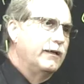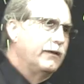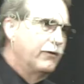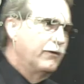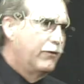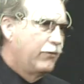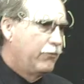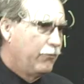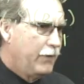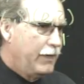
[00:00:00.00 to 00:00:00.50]
a
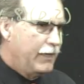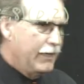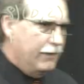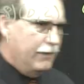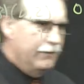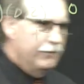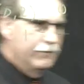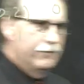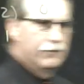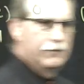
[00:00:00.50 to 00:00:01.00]
3.
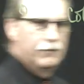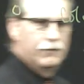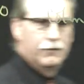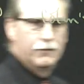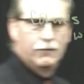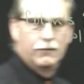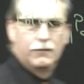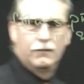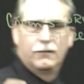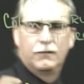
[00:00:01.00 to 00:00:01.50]

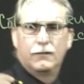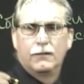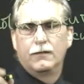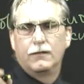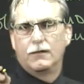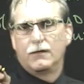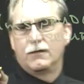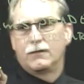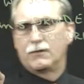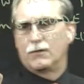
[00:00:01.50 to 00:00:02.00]

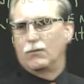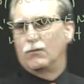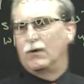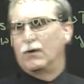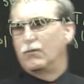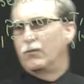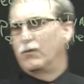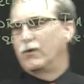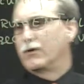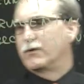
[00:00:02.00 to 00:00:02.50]
So what
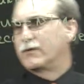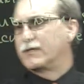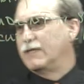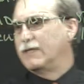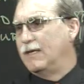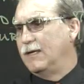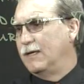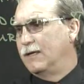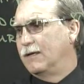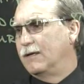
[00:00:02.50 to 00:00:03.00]
we're
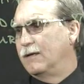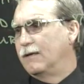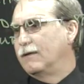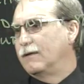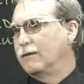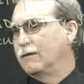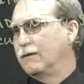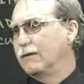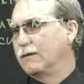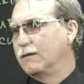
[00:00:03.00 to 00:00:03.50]
seeing
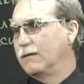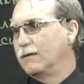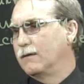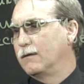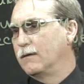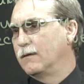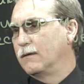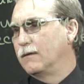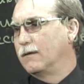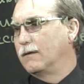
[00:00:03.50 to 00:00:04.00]

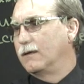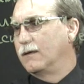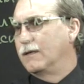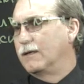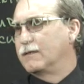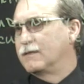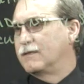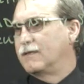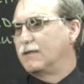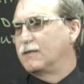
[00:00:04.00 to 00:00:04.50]

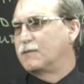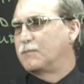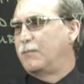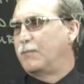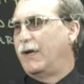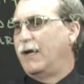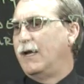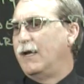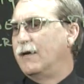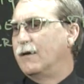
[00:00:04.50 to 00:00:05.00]
is this
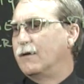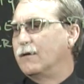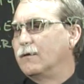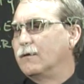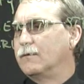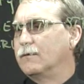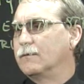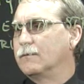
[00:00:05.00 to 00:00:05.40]
pair